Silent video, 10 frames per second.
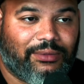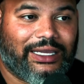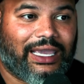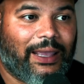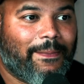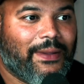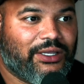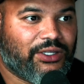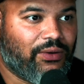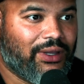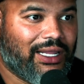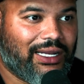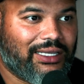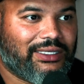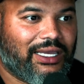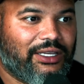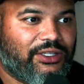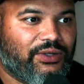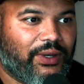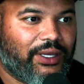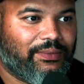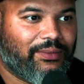Okay, so let's get into it.